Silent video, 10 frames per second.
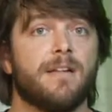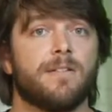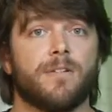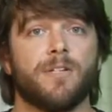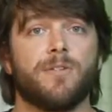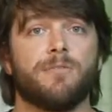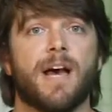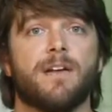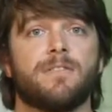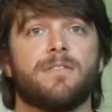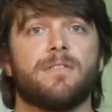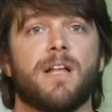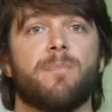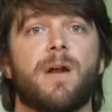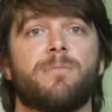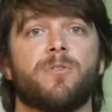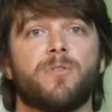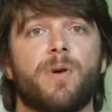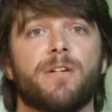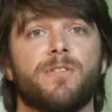And of course, if you've got 10 feet,
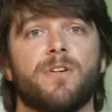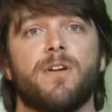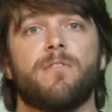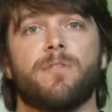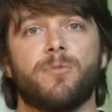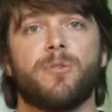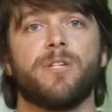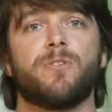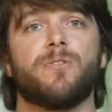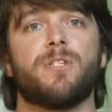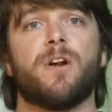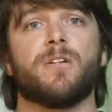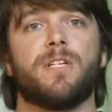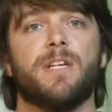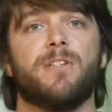use it, because I think this looks terrific.